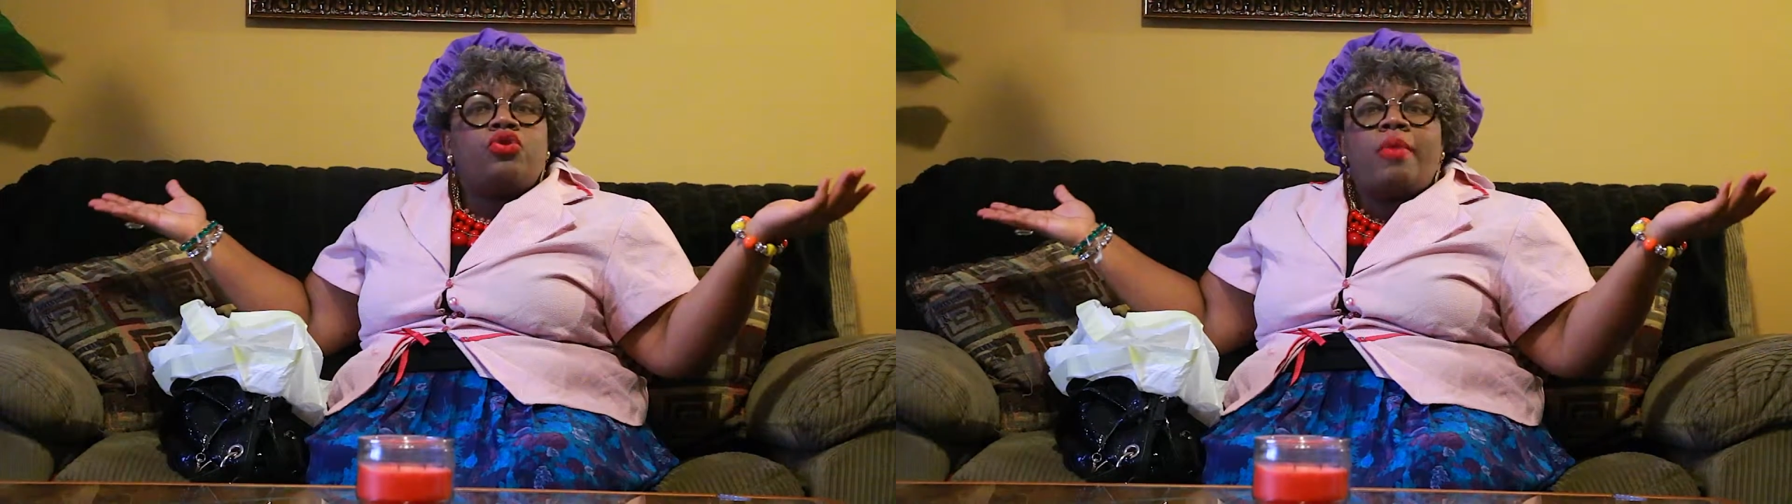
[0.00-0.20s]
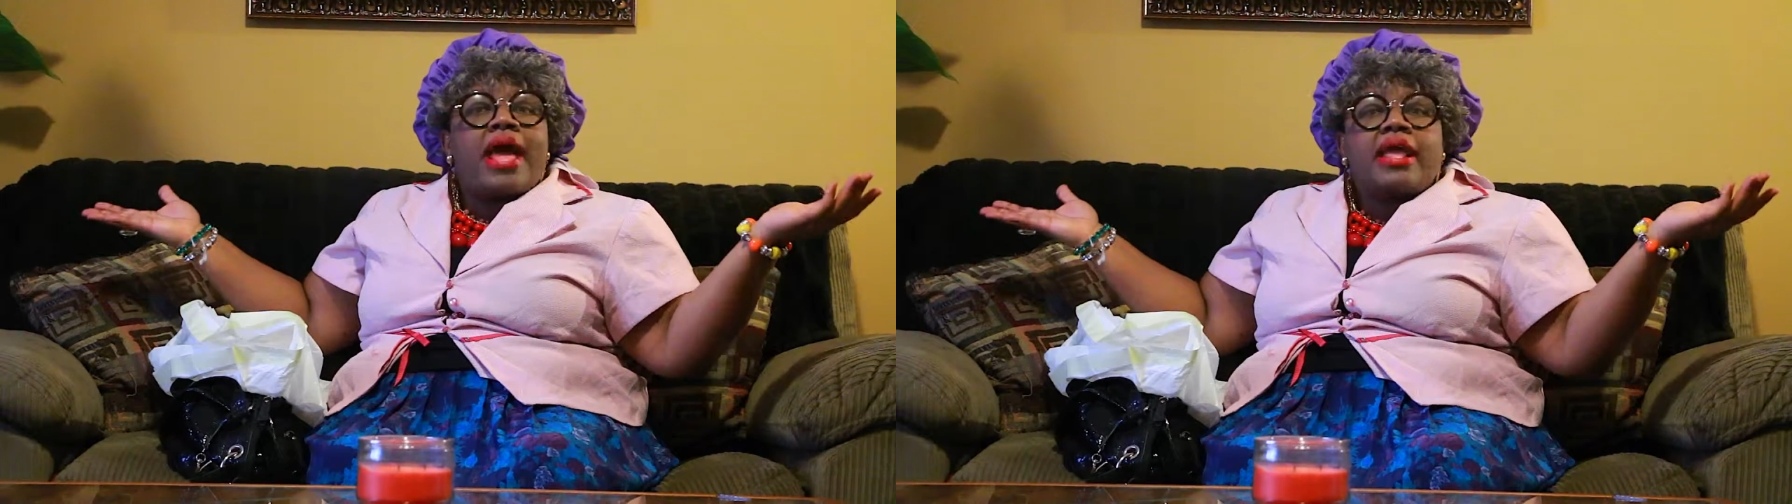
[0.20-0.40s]

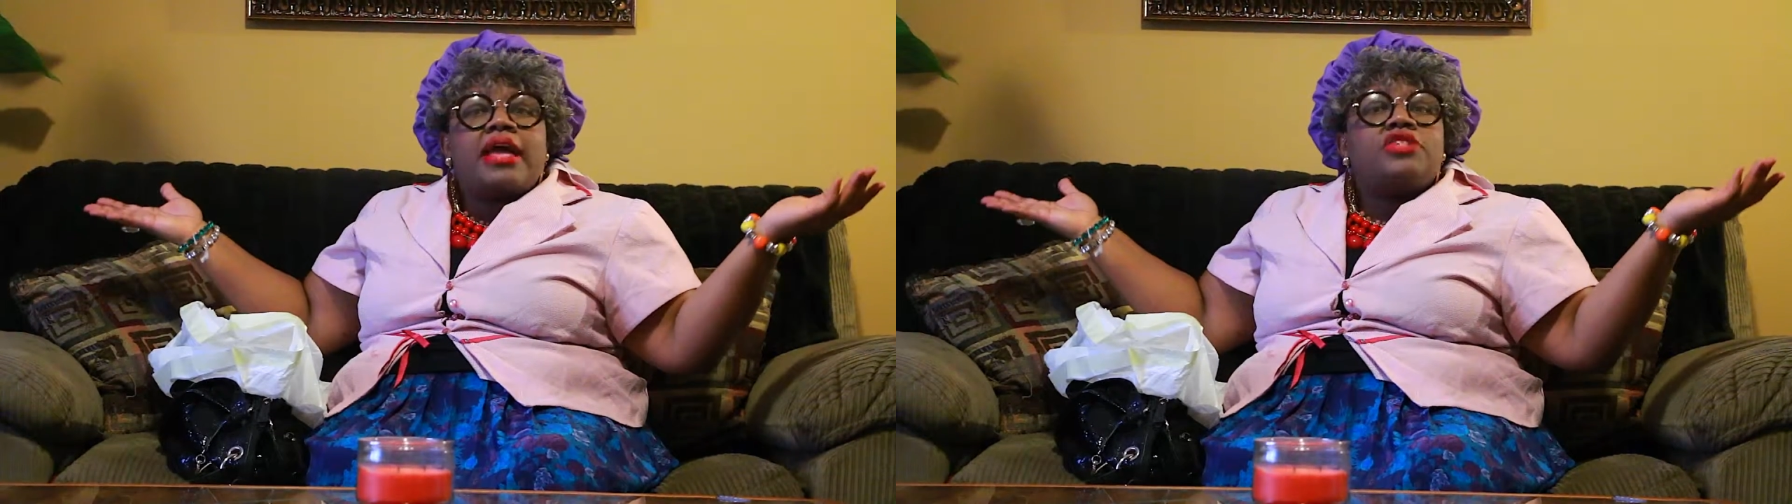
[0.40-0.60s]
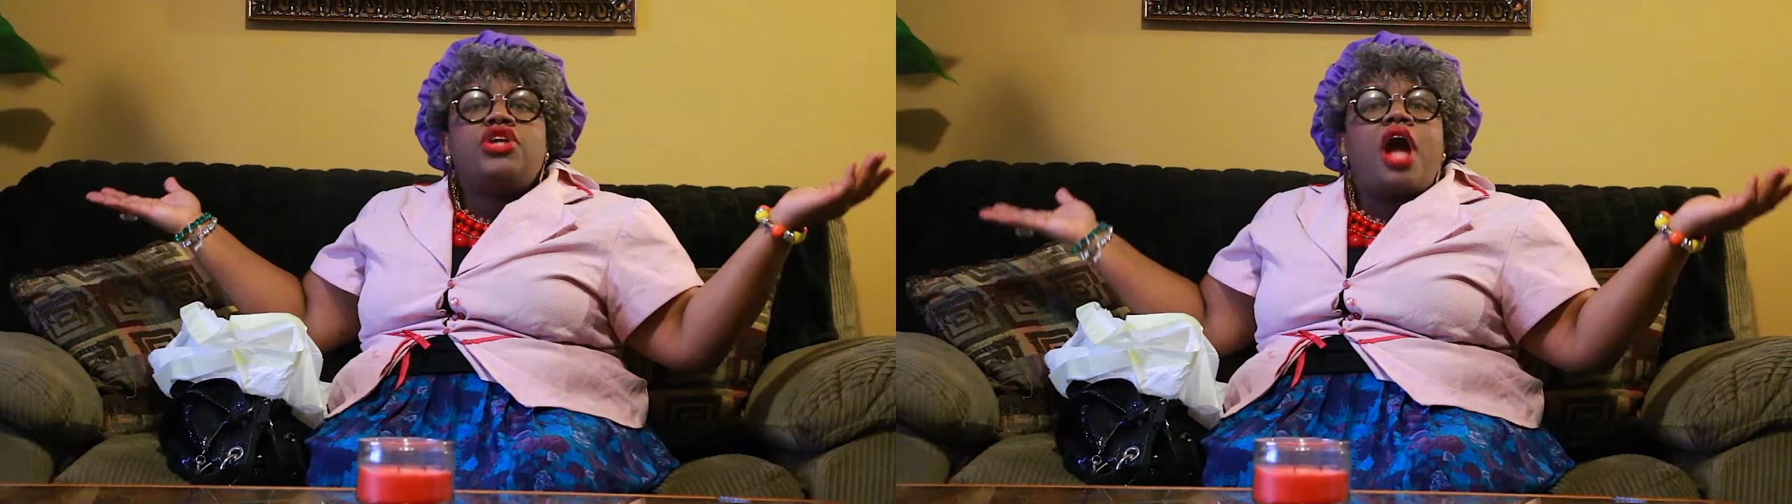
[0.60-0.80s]
nobody
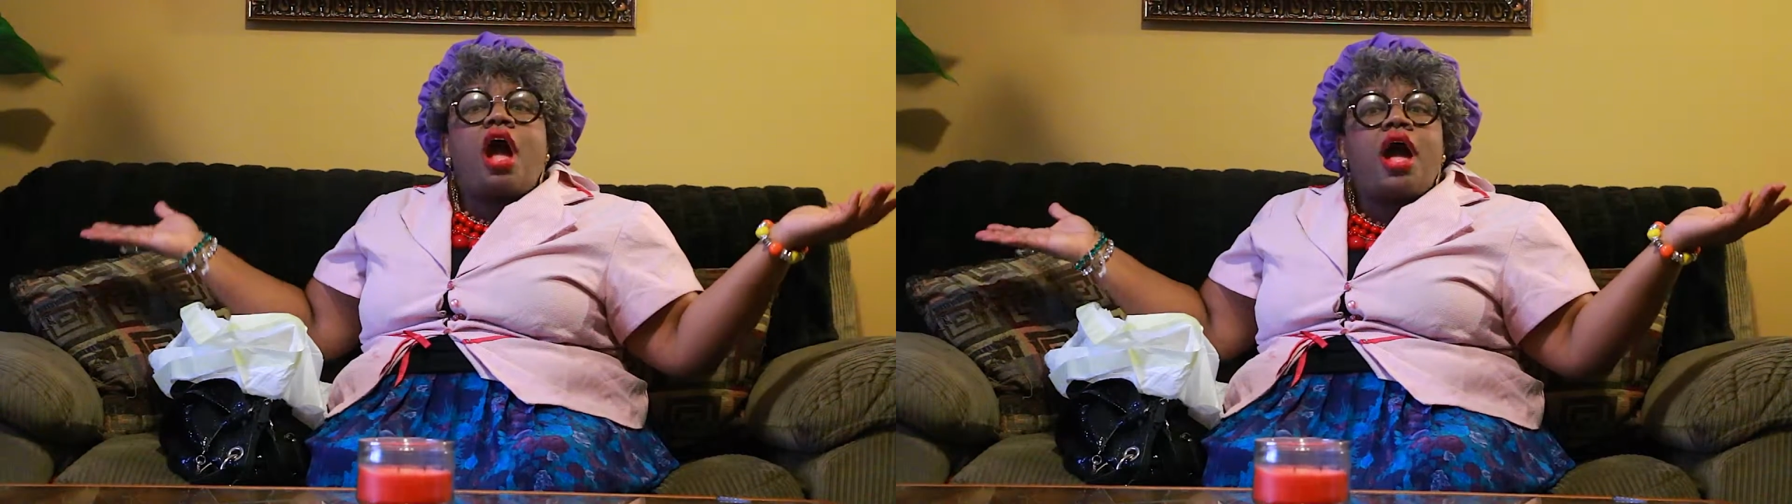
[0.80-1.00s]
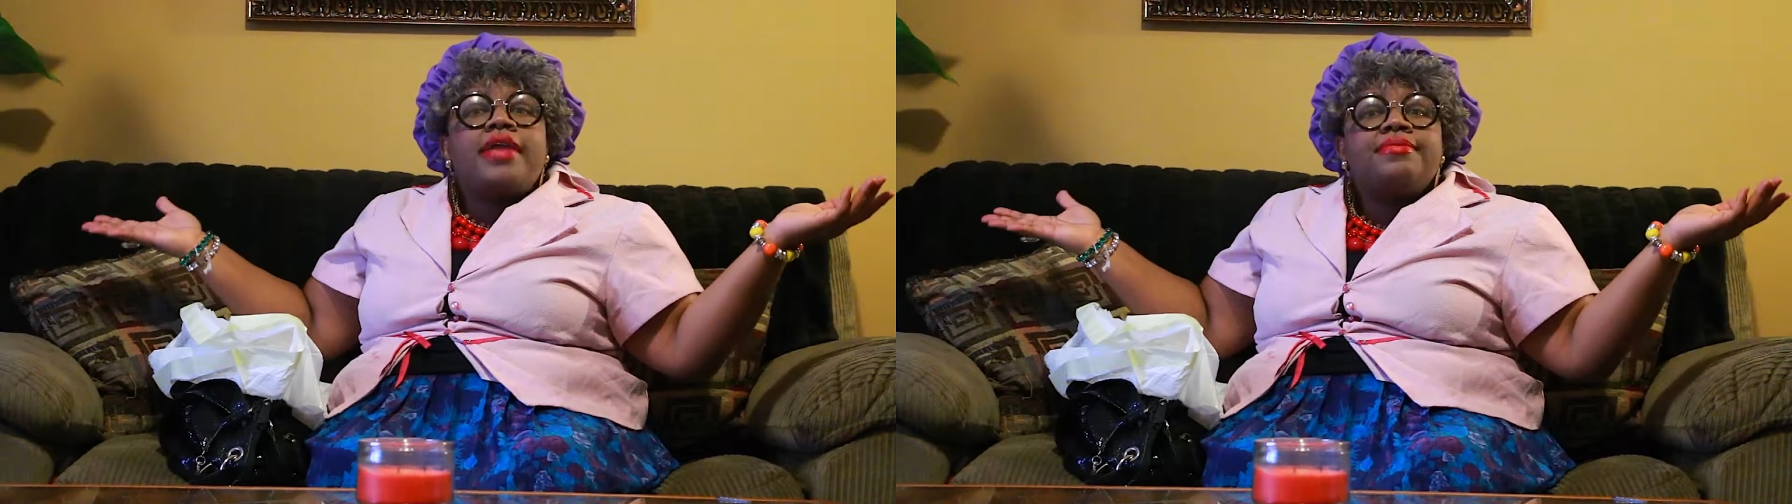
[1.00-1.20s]
else's
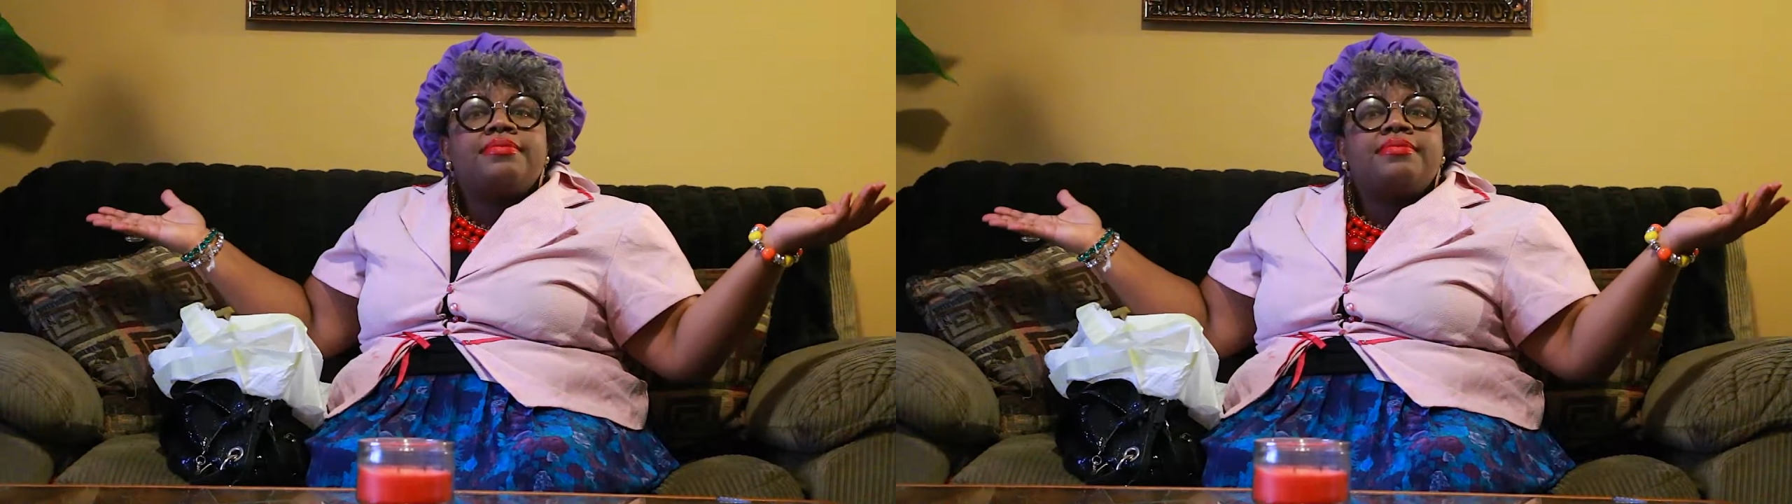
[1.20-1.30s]
yard.